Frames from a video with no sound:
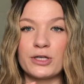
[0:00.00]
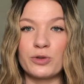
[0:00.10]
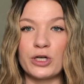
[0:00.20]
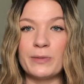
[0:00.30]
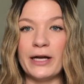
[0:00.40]

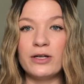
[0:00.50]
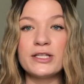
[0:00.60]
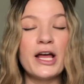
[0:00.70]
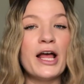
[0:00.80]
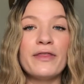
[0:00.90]
storage bottles
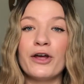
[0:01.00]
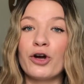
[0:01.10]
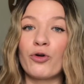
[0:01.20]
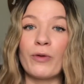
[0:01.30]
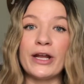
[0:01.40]
that
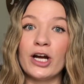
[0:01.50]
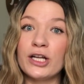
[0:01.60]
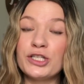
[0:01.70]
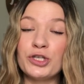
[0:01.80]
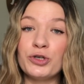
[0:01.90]
hook right
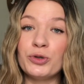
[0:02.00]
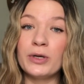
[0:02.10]
onto